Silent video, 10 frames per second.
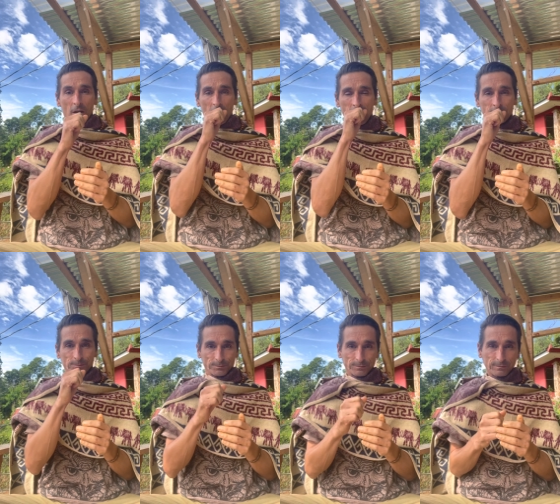And
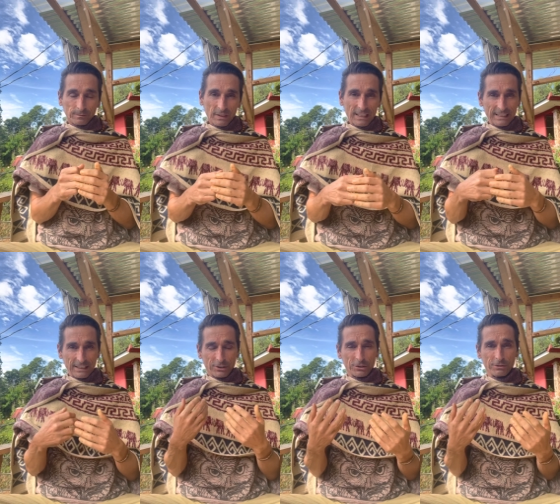
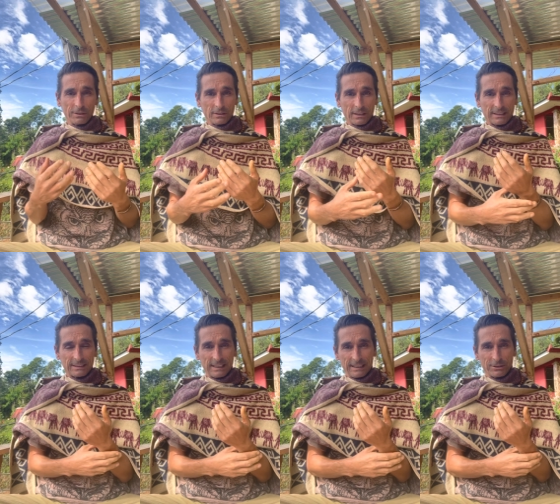it's just, like I
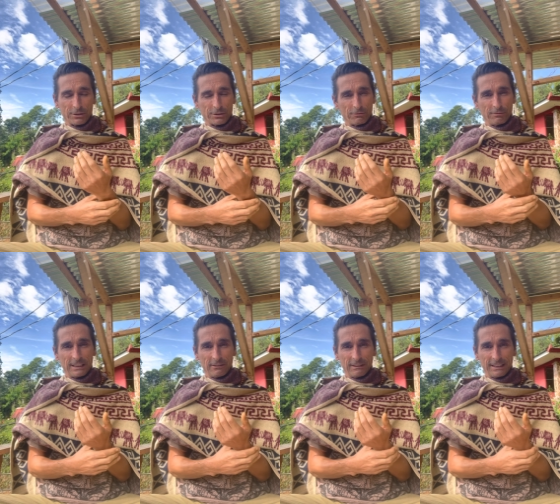said, it's just a
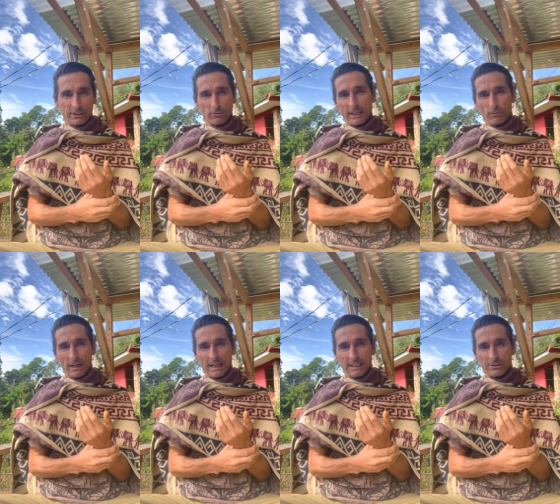really great
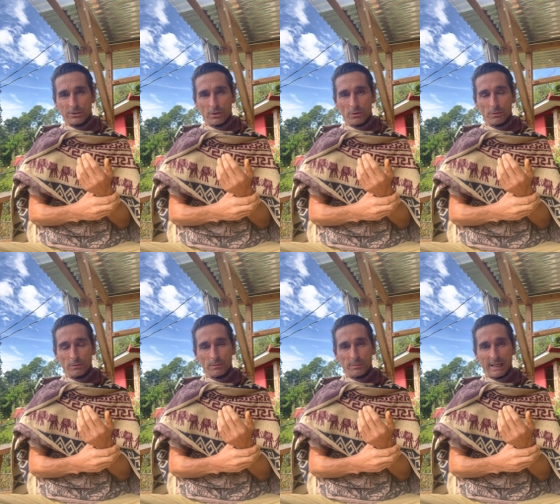way to
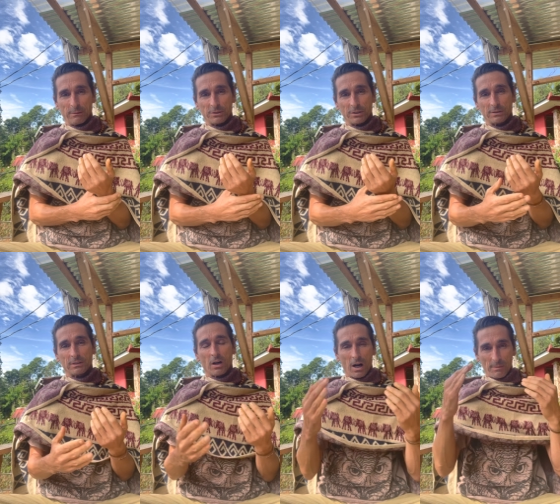be able to
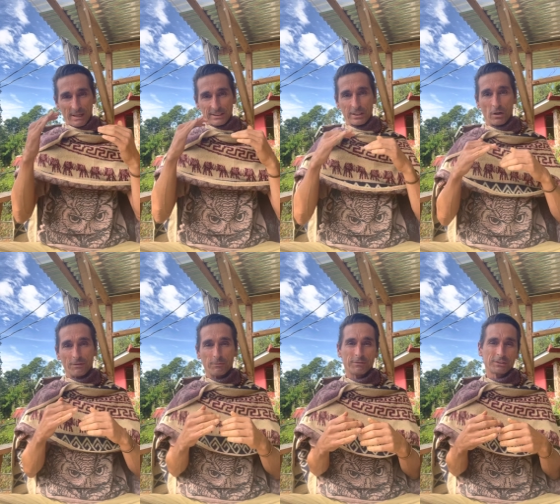calm
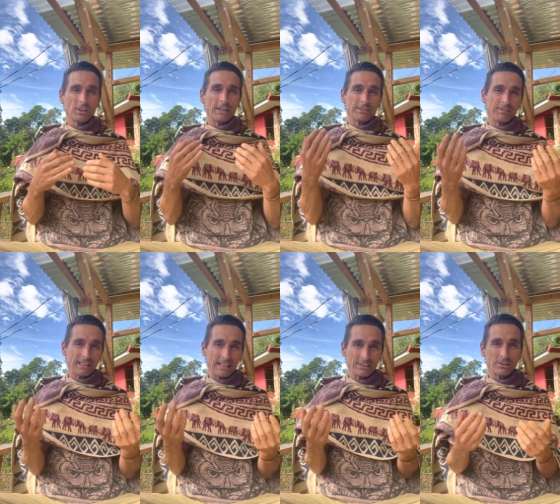ourselves if we're starting to
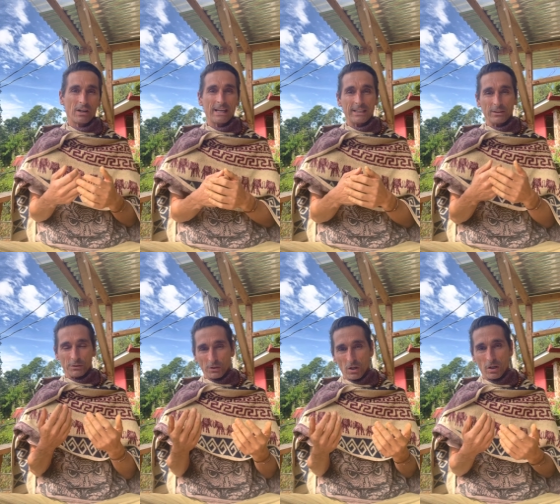feel anxiety or
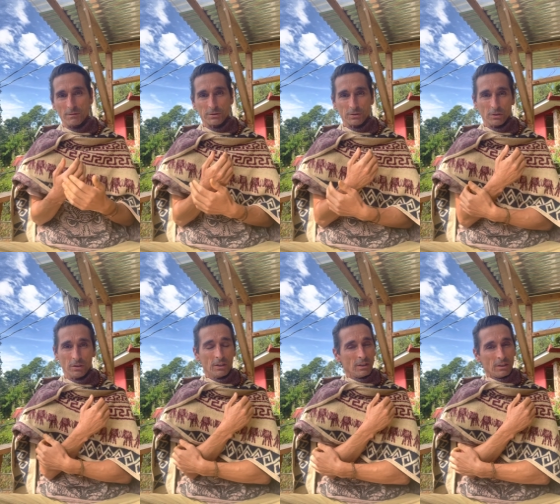nerves or
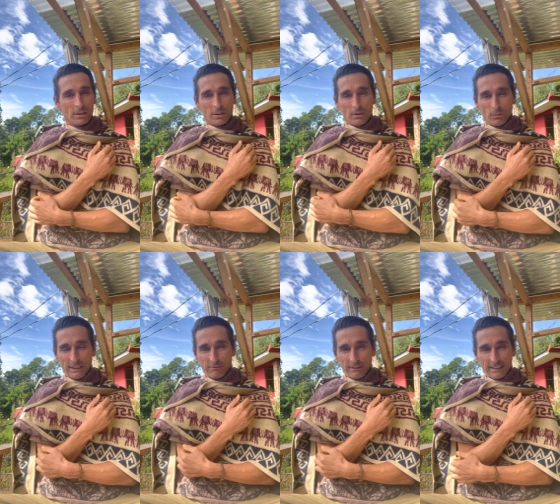
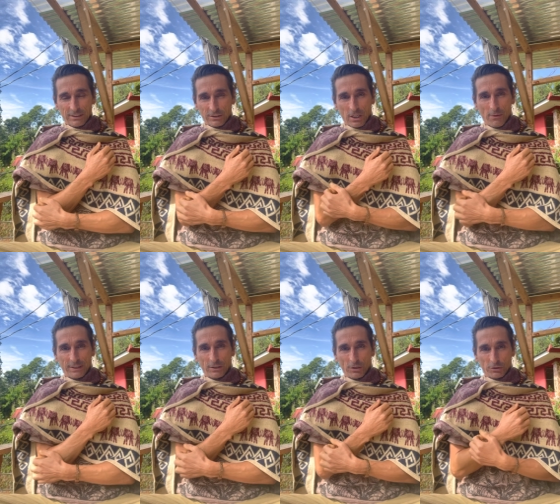whatever it is that's
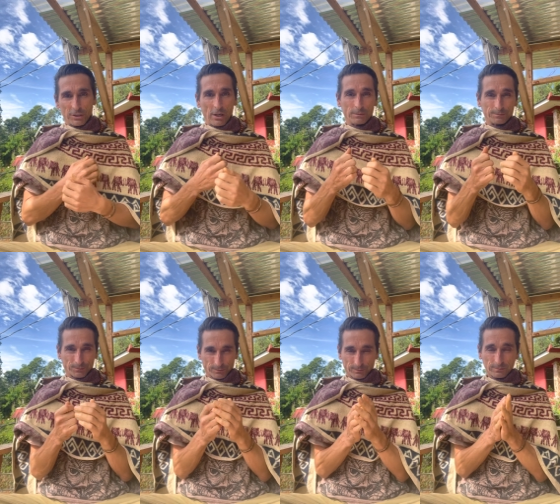going on. So
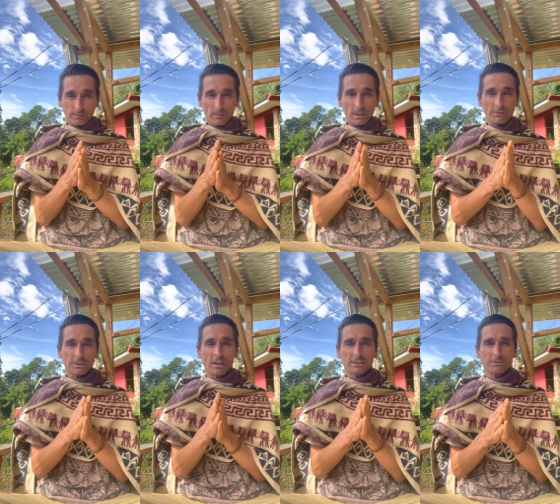
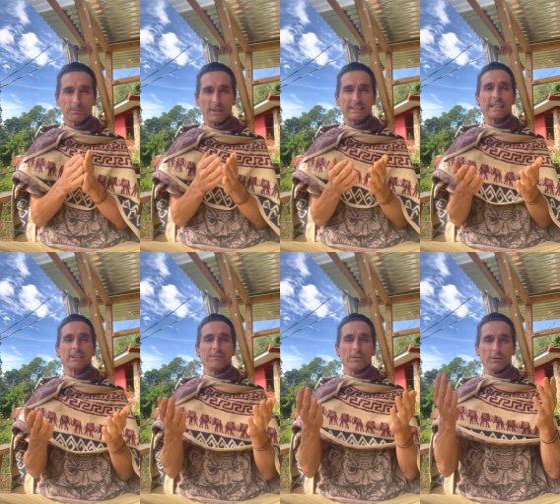start by taking
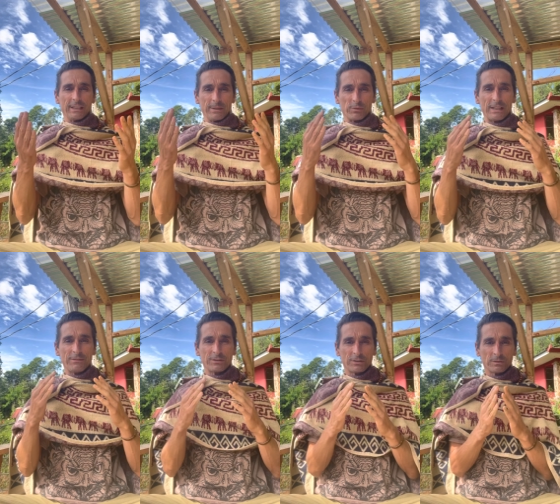a few deep
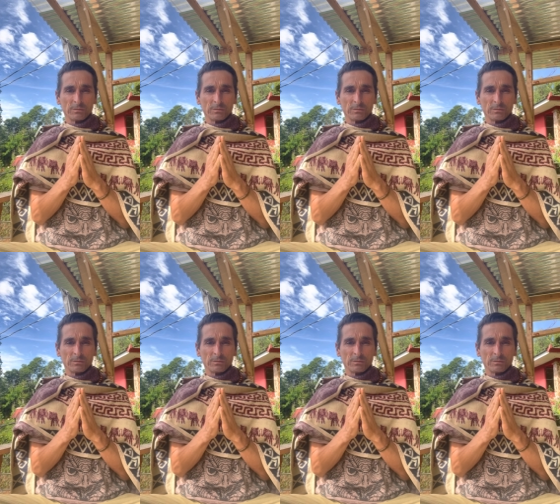breaths.